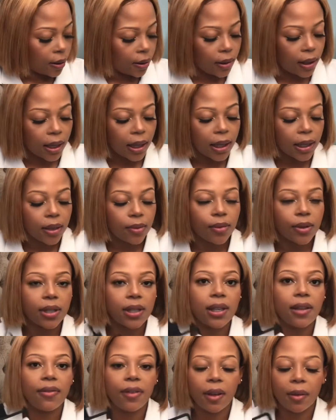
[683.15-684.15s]
these
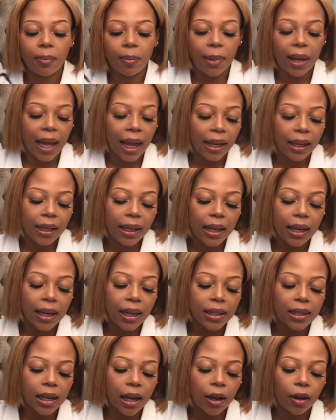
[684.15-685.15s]
receiving
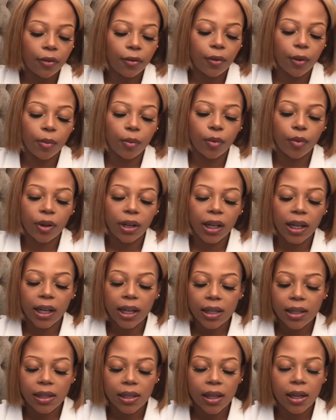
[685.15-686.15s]
blankets i got from
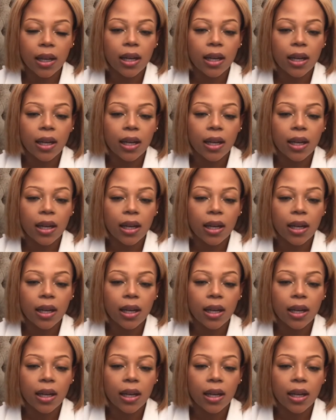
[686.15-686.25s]
woolies